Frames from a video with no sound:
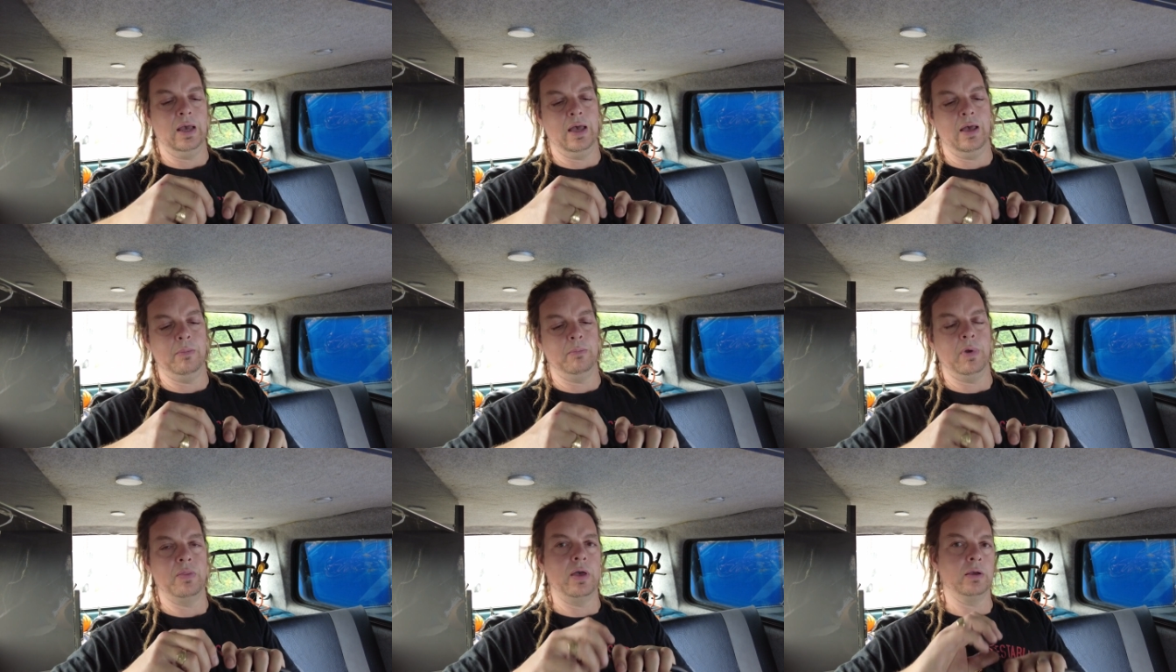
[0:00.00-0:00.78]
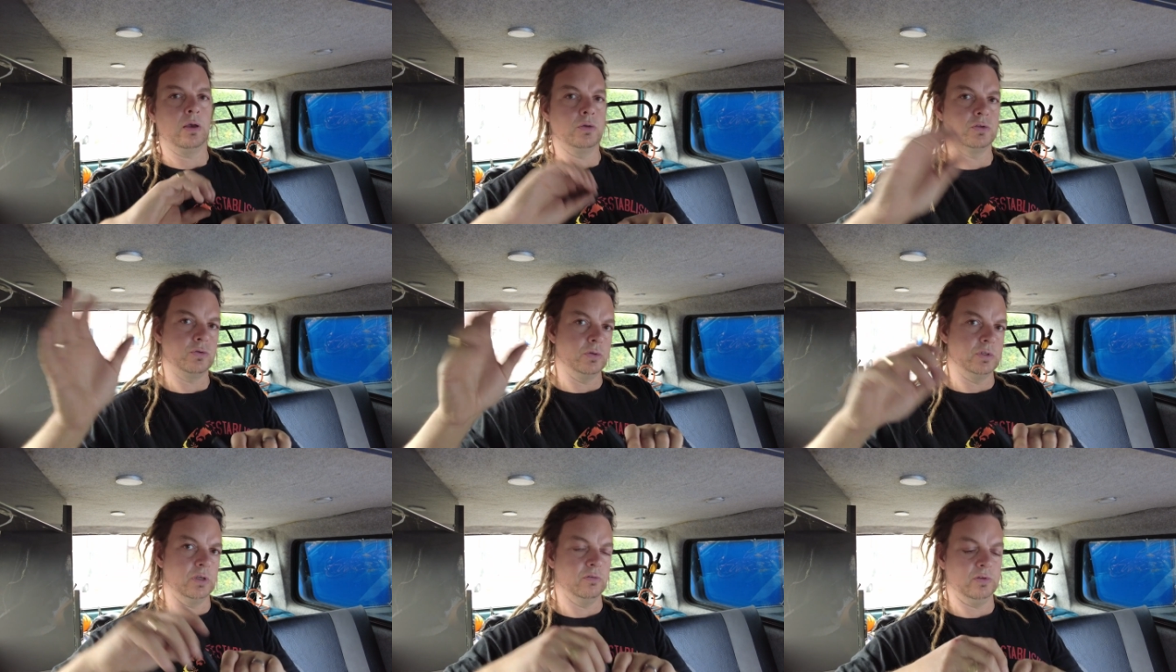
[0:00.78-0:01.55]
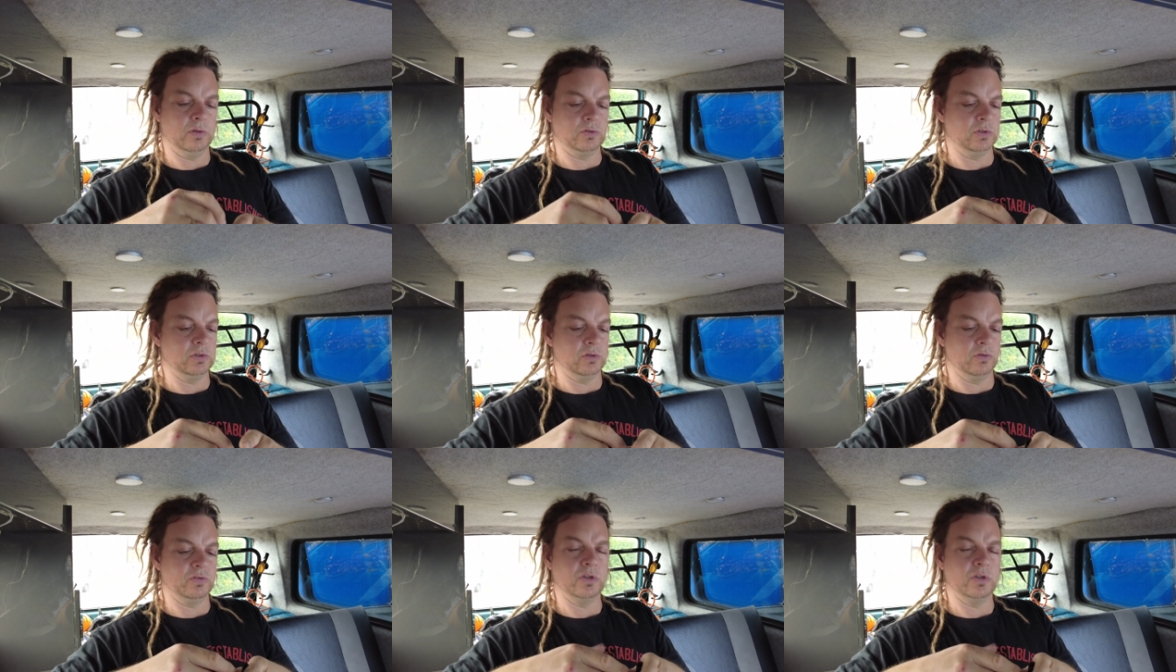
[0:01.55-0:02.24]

um, and that goes through to your filter and stuff.